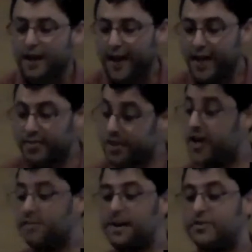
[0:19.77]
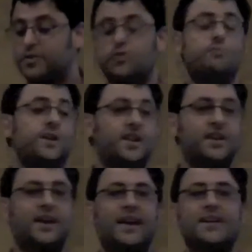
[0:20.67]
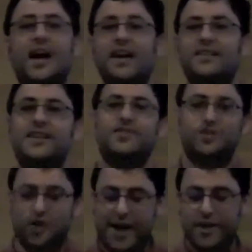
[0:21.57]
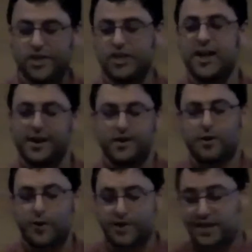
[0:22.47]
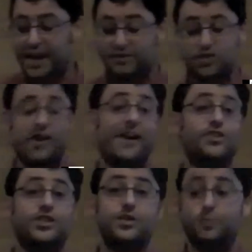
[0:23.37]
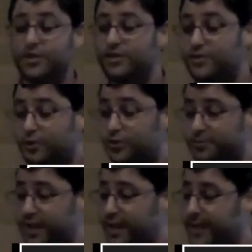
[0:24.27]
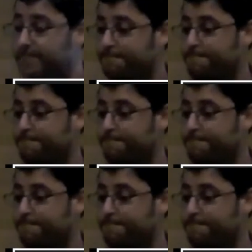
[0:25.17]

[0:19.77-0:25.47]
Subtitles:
And I'm going to talk about social media and content strategy, how you're going to have a strategy with your social media.